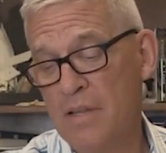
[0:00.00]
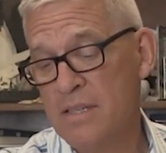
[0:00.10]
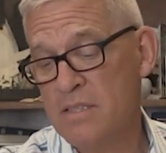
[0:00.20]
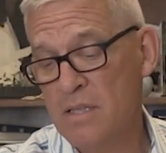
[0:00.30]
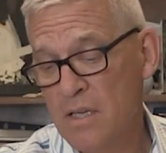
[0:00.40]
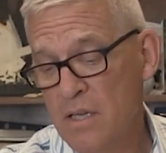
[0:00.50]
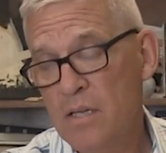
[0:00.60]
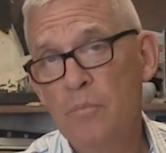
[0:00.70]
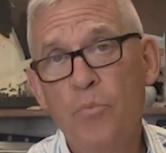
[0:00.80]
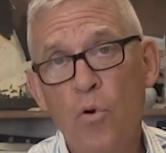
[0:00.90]
That's
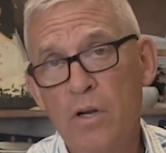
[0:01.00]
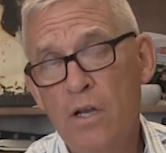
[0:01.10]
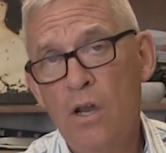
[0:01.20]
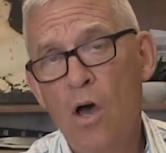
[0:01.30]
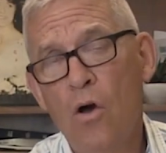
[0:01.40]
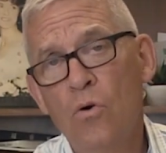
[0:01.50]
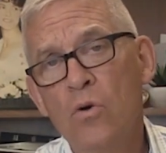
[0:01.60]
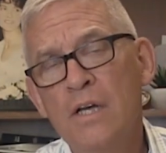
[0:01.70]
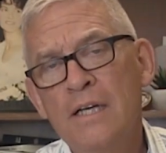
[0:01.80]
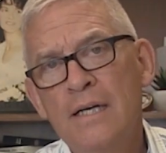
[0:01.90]
important to know.